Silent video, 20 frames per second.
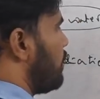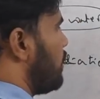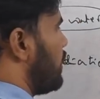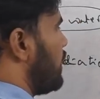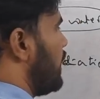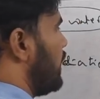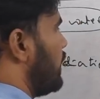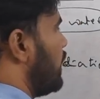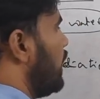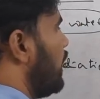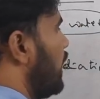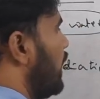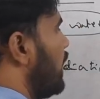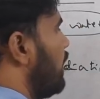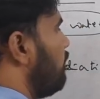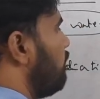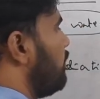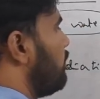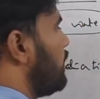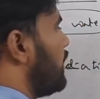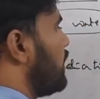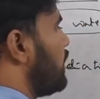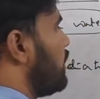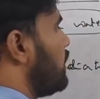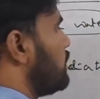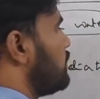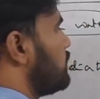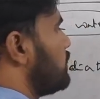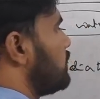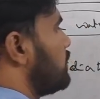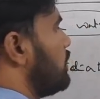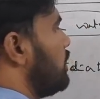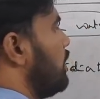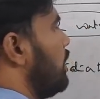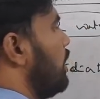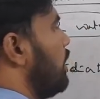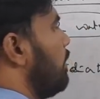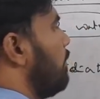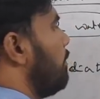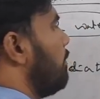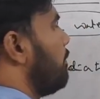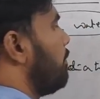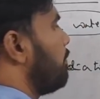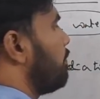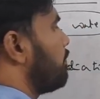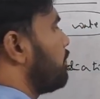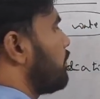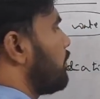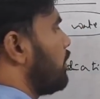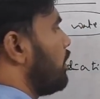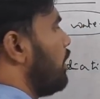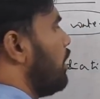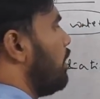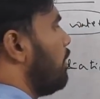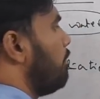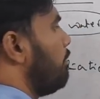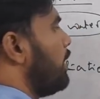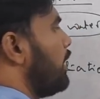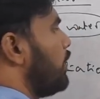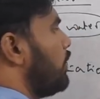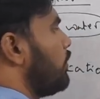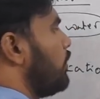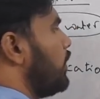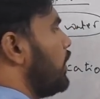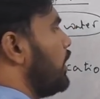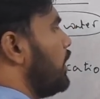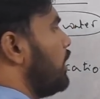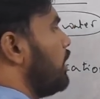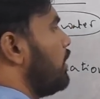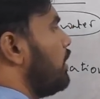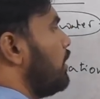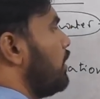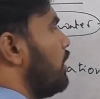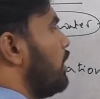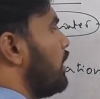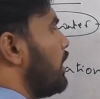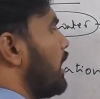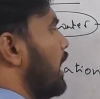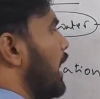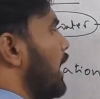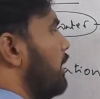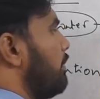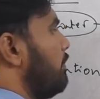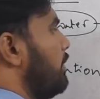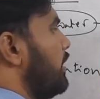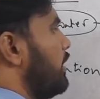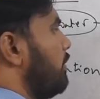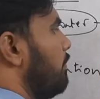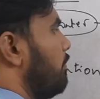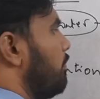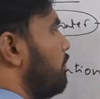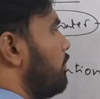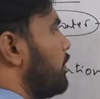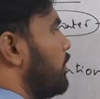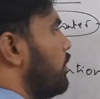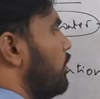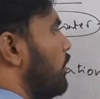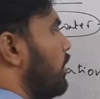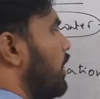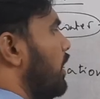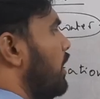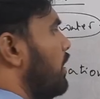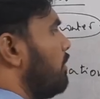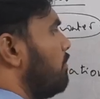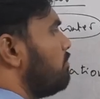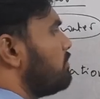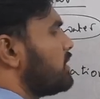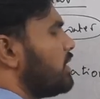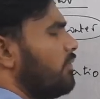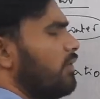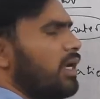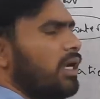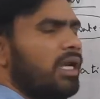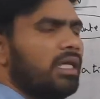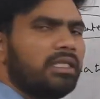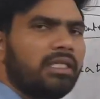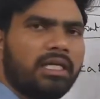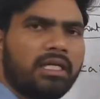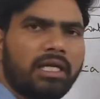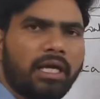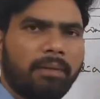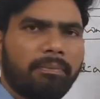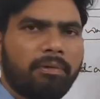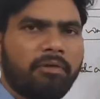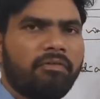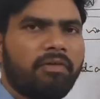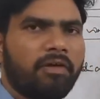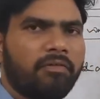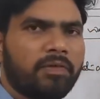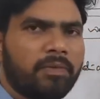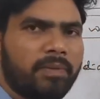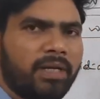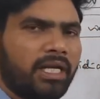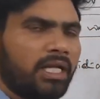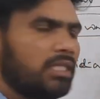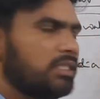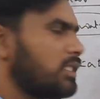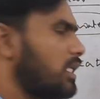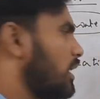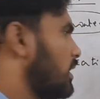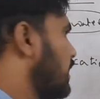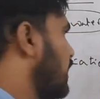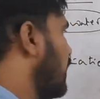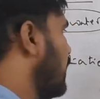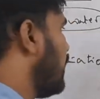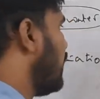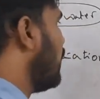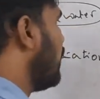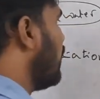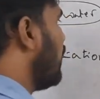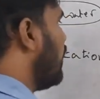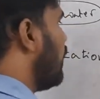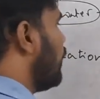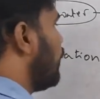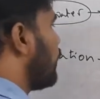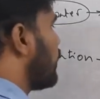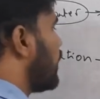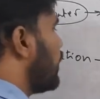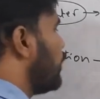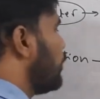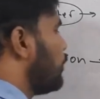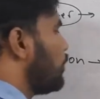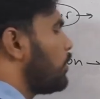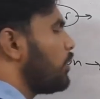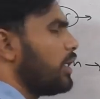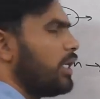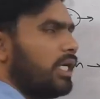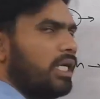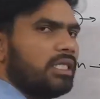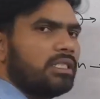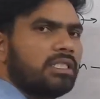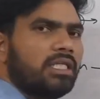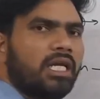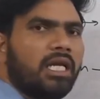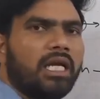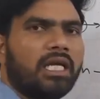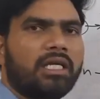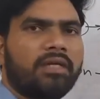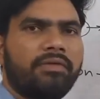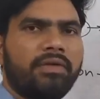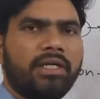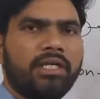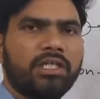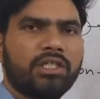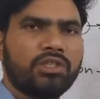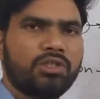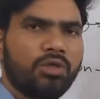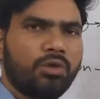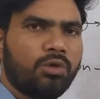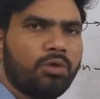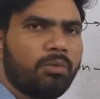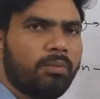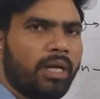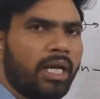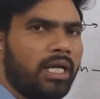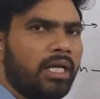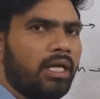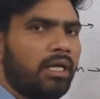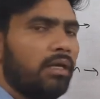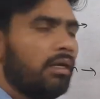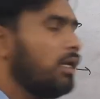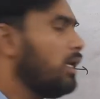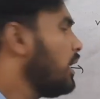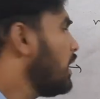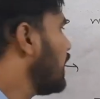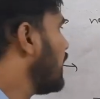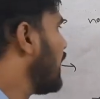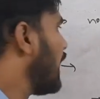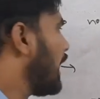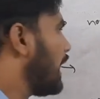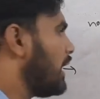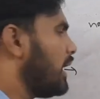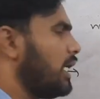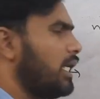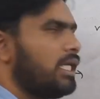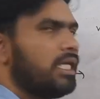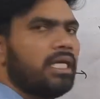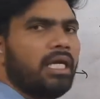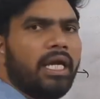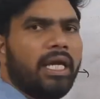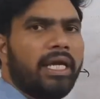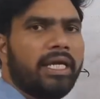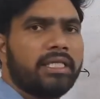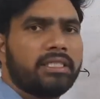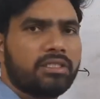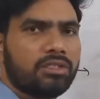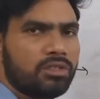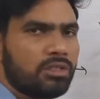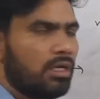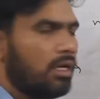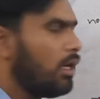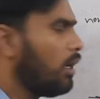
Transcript: right? Heavy metals, mercury, cadmium, okay, several other type of heavy metals are there. Okay, due to industrial activities, due to mining, land area is